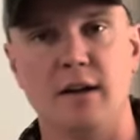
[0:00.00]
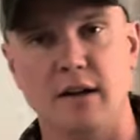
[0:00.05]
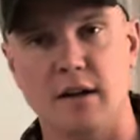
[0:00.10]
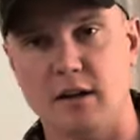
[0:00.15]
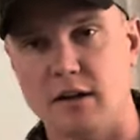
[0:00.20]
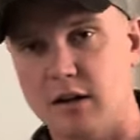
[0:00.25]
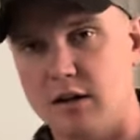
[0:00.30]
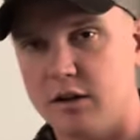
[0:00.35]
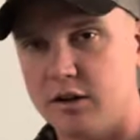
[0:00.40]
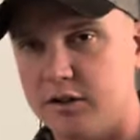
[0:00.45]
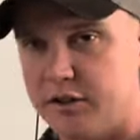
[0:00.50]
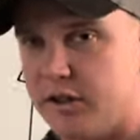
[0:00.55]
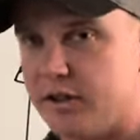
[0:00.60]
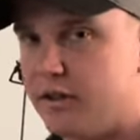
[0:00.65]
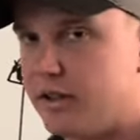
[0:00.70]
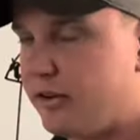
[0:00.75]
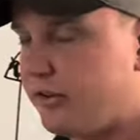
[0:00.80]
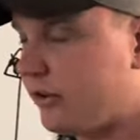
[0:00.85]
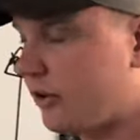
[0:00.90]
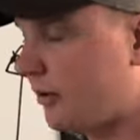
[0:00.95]
Arctic
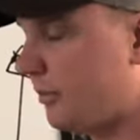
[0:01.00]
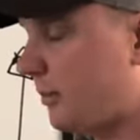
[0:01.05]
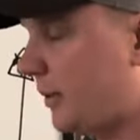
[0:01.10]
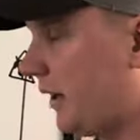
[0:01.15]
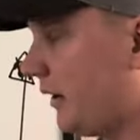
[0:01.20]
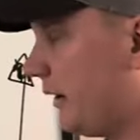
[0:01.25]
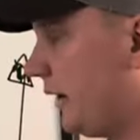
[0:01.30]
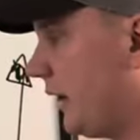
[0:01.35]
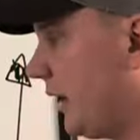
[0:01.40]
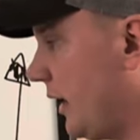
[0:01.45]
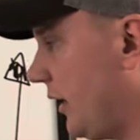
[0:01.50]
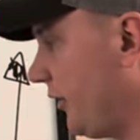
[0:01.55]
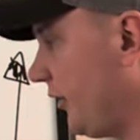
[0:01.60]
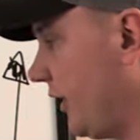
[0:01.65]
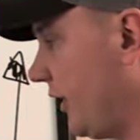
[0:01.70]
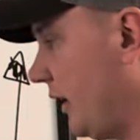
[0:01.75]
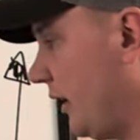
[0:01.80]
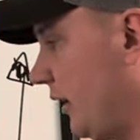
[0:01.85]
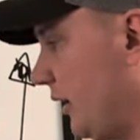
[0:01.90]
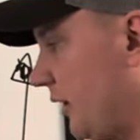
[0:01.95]
tents are a pain in the ass,
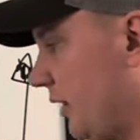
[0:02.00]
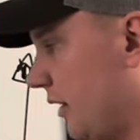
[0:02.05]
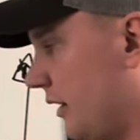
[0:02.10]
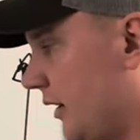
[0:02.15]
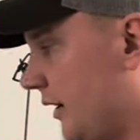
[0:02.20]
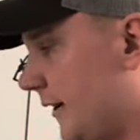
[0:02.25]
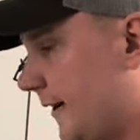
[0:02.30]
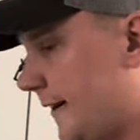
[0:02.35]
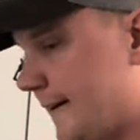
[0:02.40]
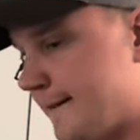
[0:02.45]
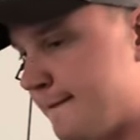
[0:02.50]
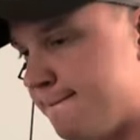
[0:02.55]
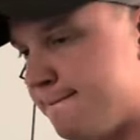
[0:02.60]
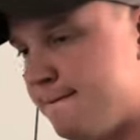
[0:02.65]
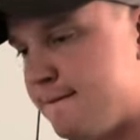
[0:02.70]
and uh,